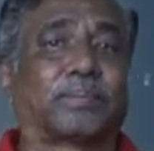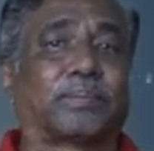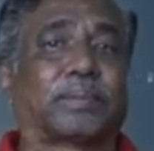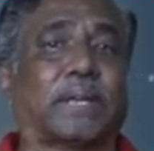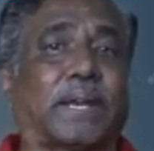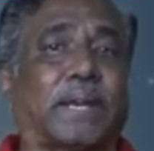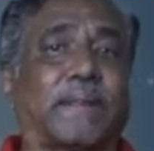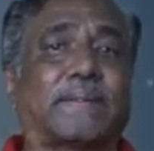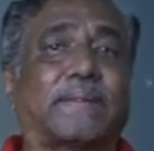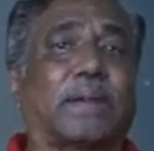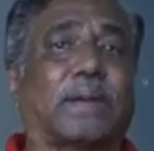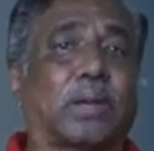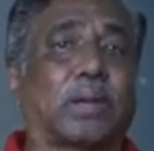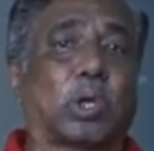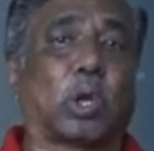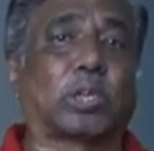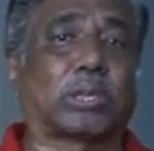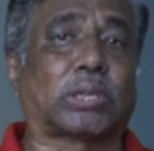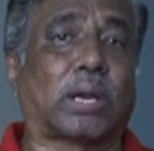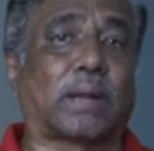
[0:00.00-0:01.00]
that is
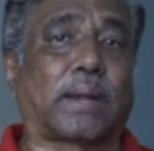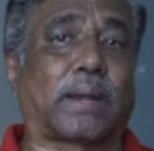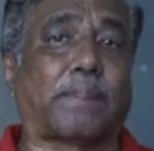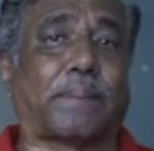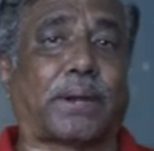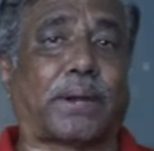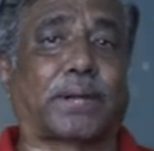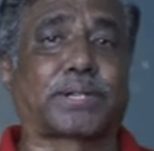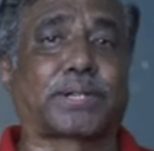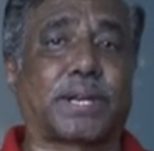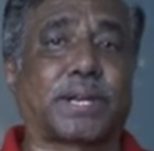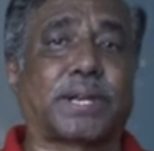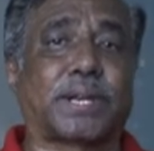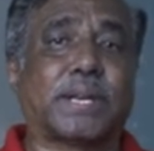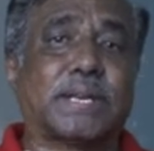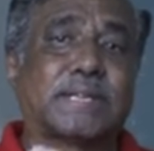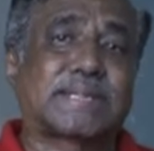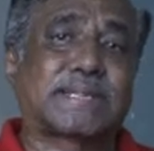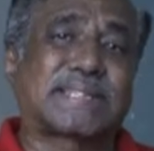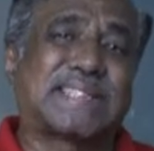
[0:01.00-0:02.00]
growth and reproduction,
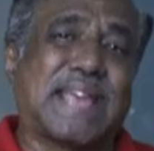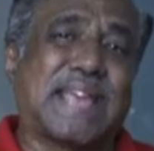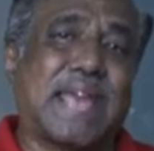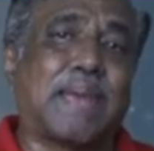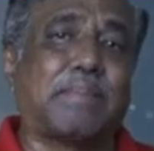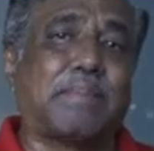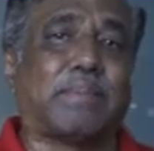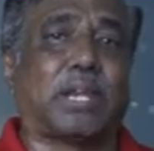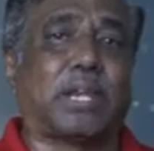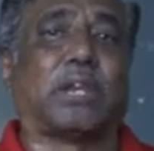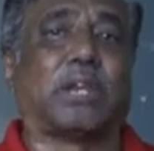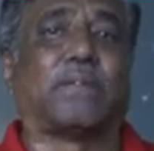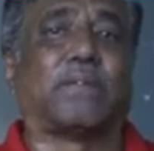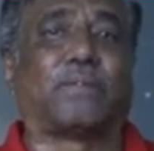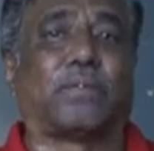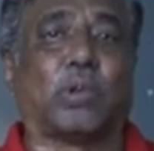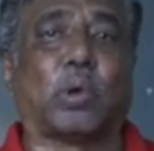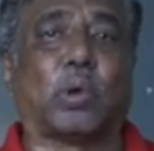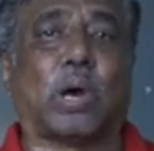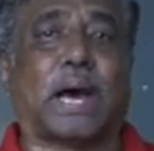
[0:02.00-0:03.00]
same in
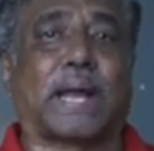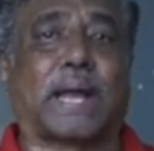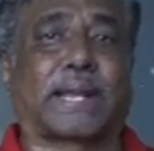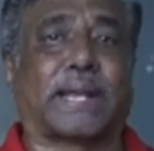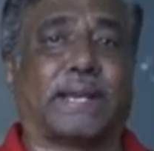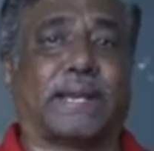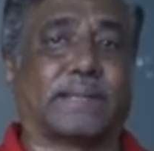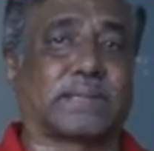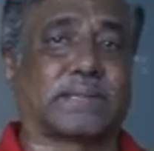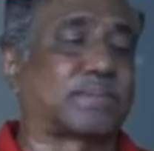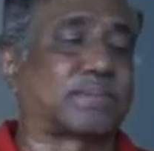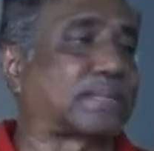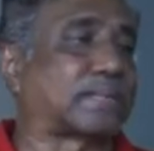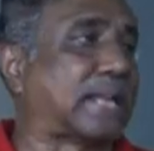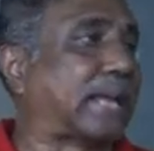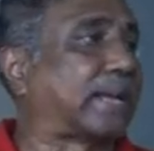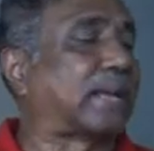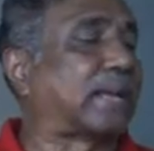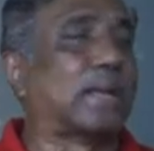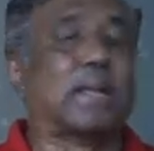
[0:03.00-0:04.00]
few organisms
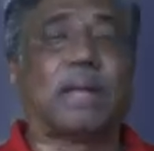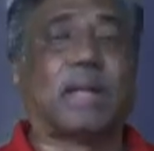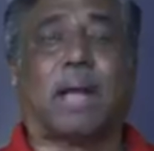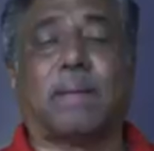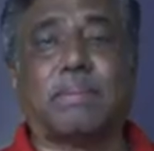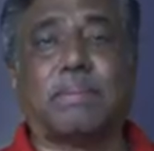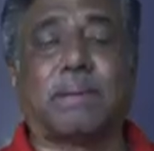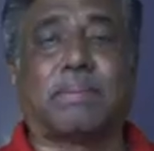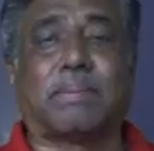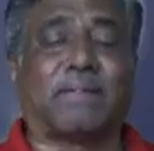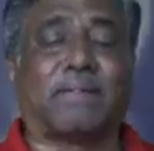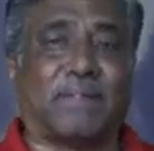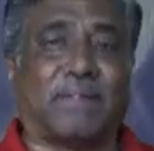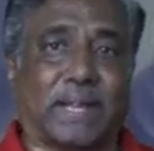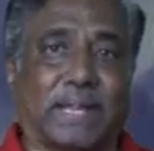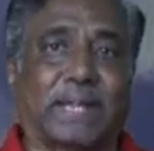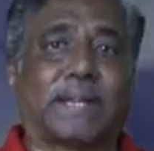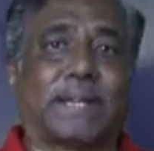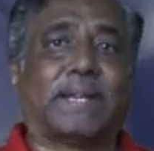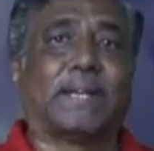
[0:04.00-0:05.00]
like amoeba,
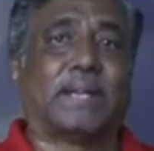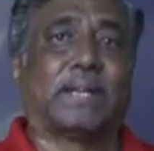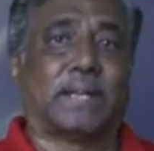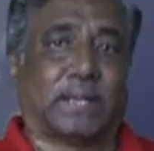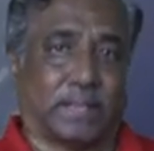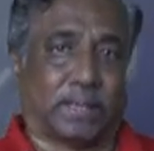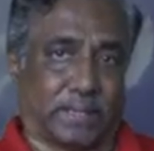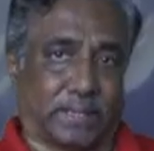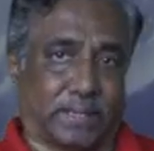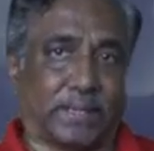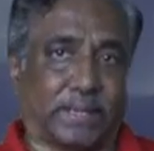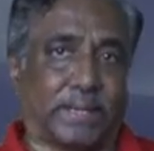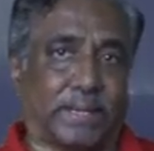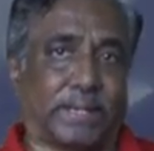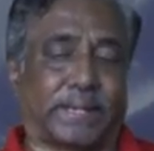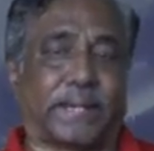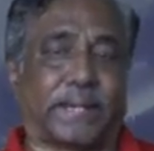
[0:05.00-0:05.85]
where it